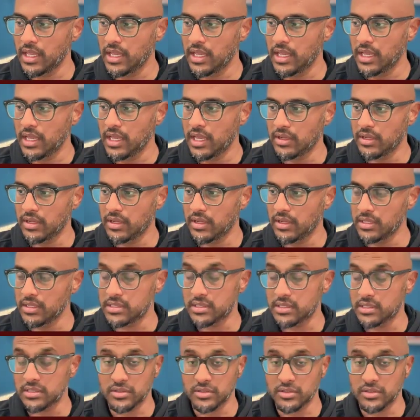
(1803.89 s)
And then
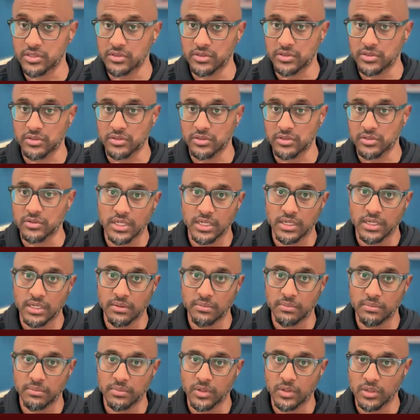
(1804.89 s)
it's also
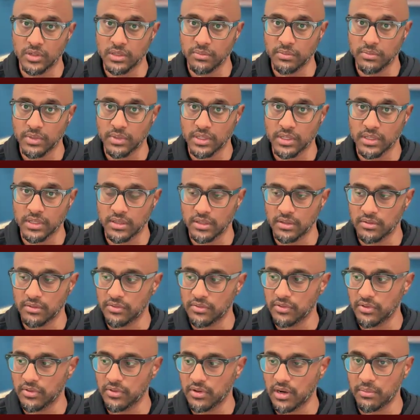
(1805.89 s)
the holy month
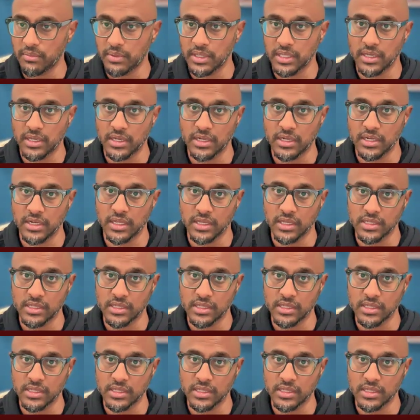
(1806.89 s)
of Ramadan,